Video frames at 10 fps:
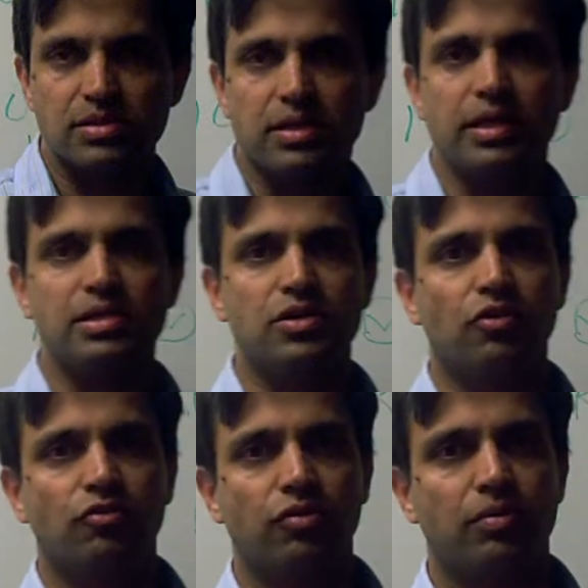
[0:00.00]
series
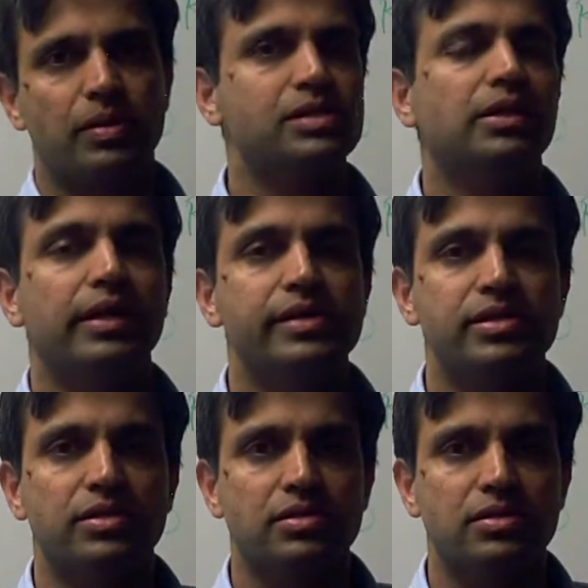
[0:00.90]
of
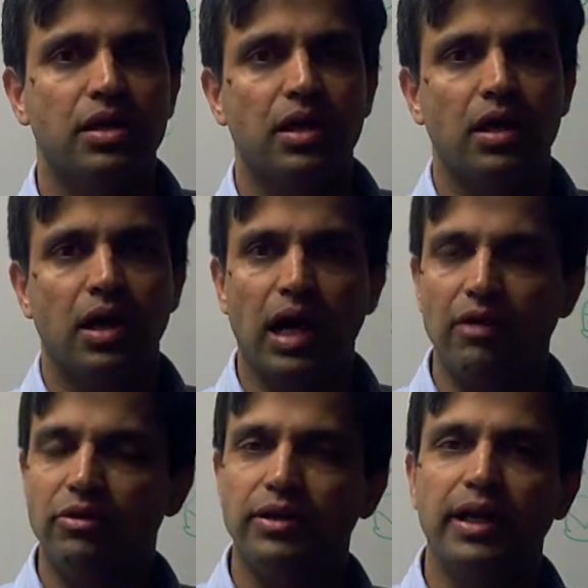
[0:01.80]
presentations, I
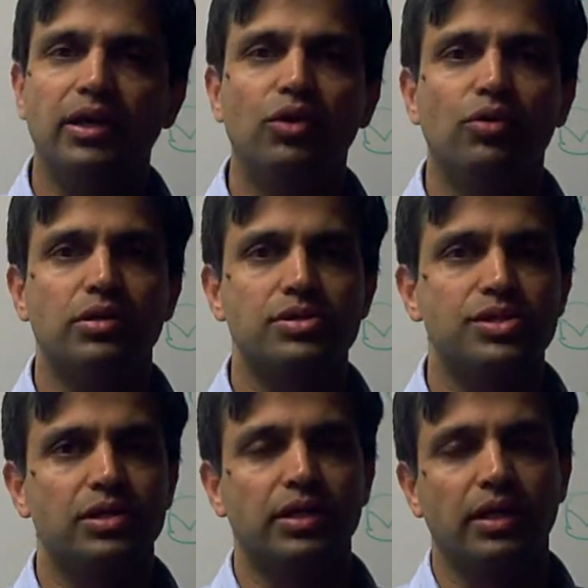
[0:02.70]
will take you on a
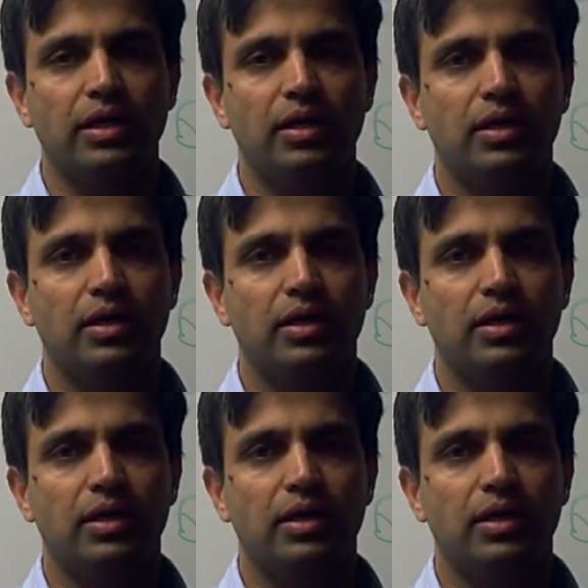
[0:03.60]
journey